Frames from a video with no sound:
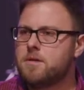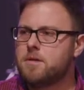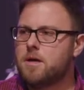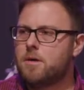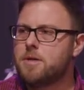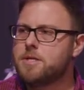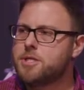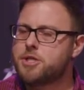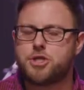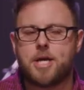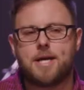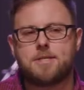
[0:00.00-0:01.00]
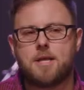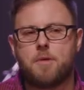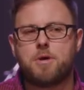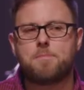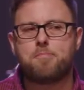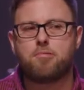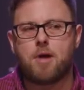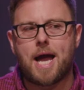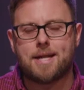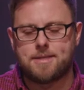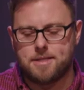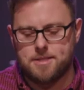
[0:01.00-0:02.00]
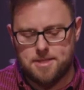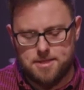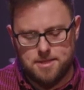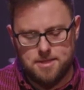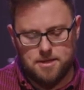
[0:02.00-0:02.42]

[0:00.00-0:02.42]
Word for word: I want to suggest that we practice